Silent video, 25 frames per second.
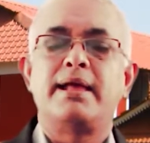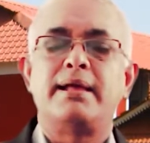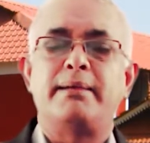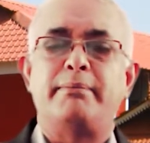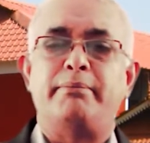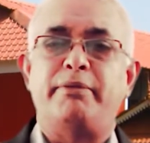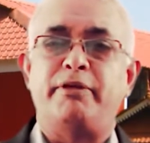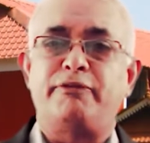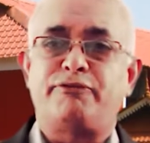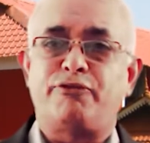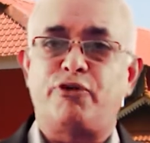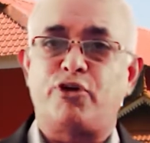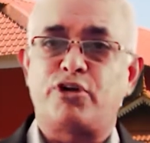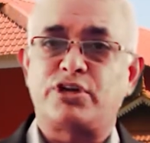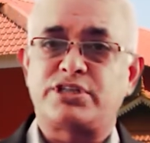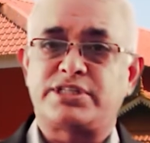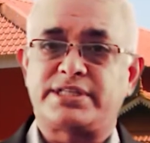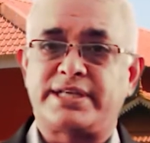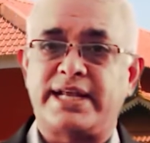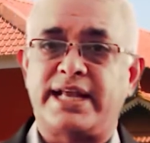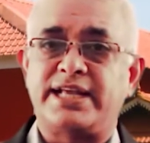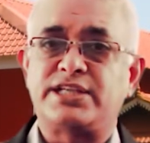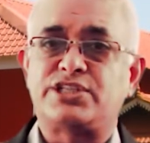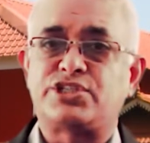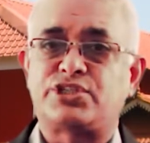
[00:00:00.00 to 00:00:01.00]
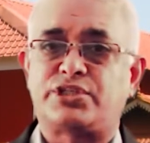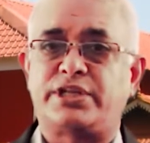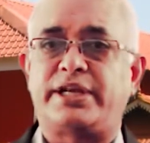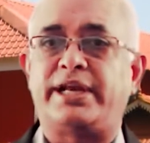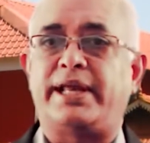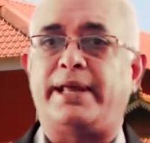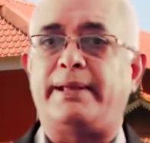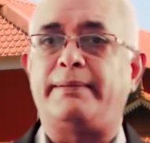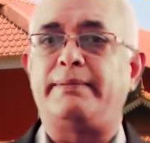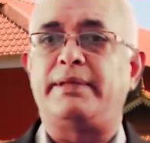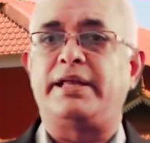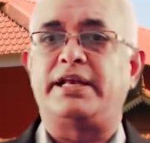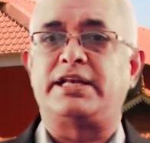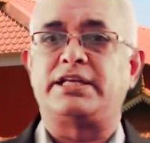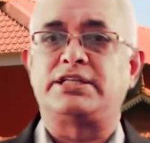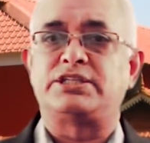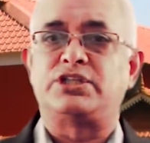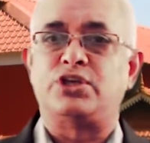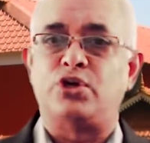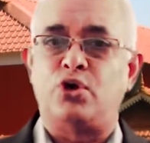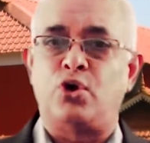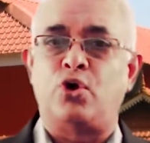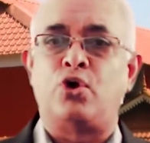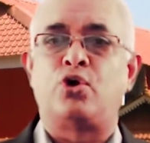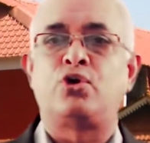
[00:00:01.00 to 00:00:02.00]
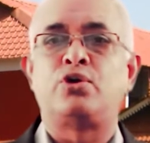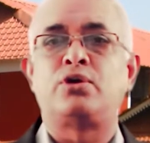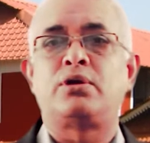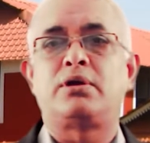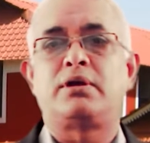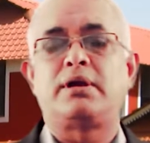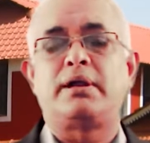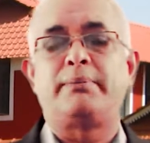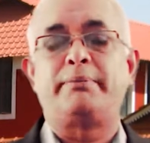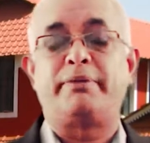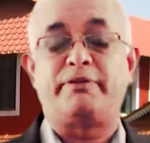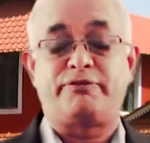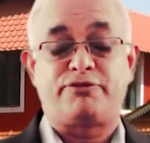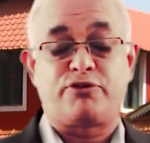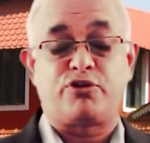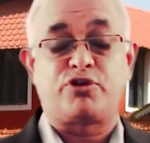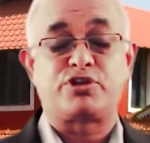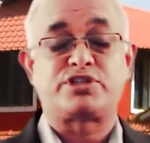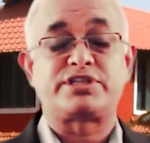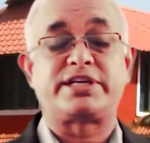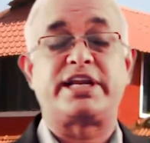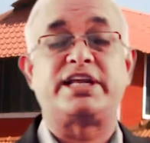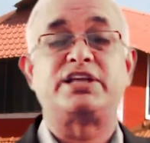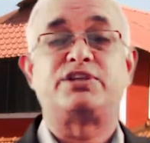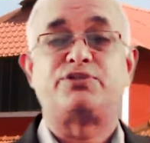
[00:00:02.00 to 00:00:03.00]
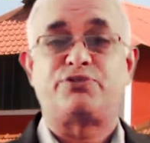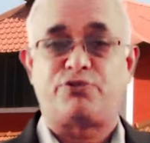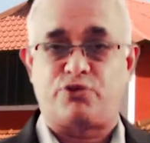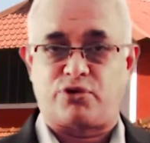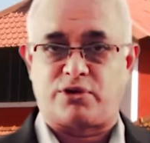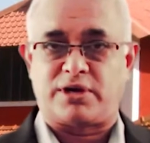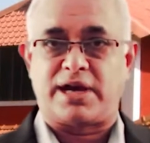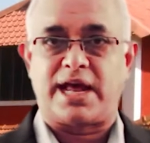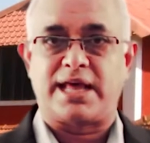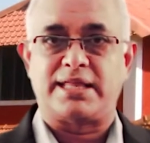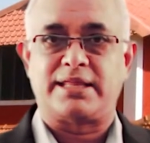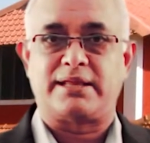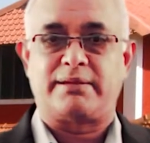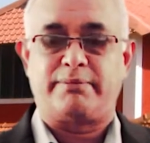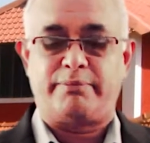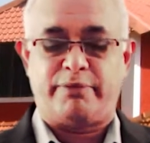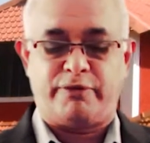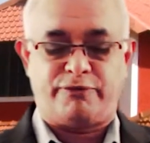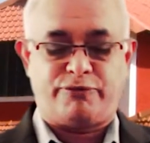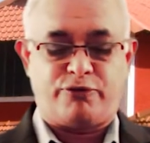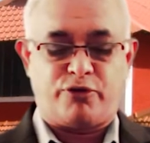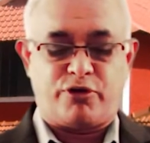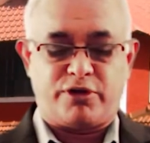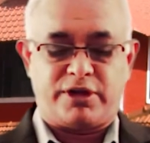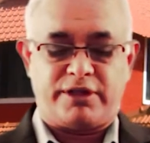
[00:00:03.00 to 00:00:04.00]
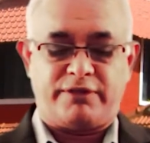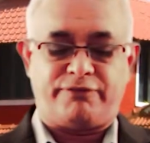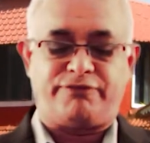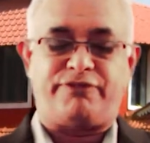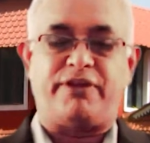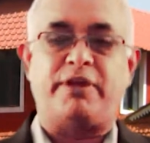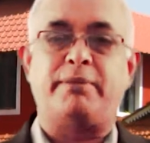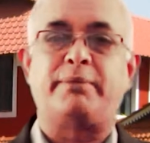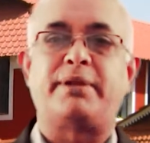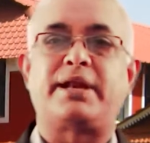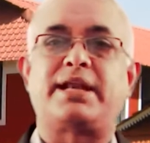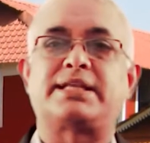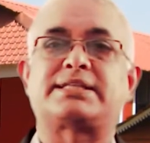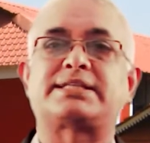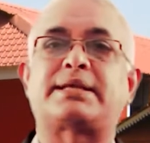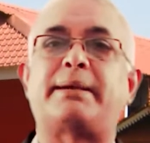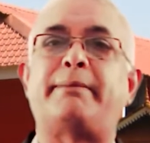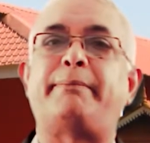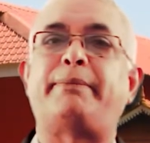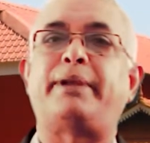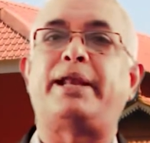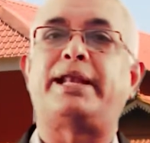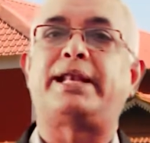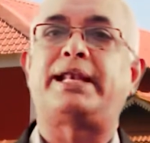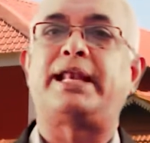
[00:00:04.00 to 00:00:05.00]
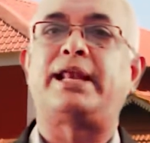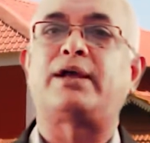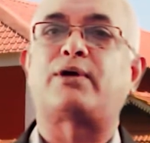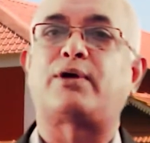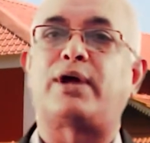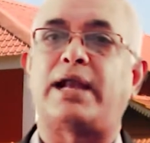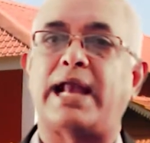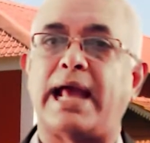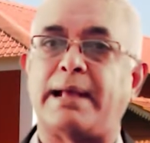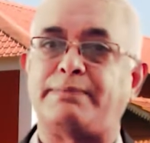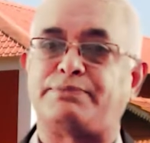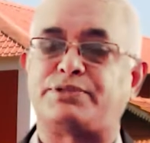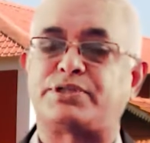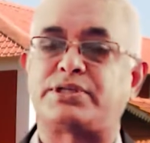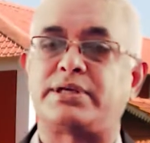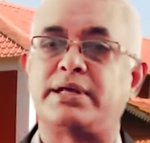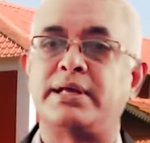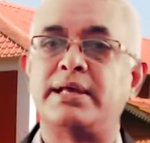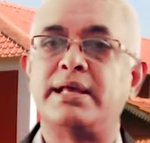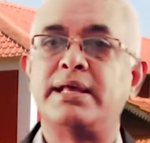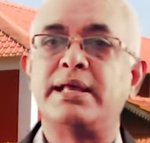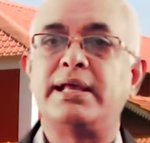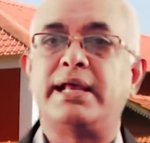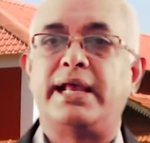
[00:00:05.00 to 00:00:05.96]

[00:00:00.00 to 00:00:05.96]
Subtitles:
Before stage 3, before the femur has completely collapsed,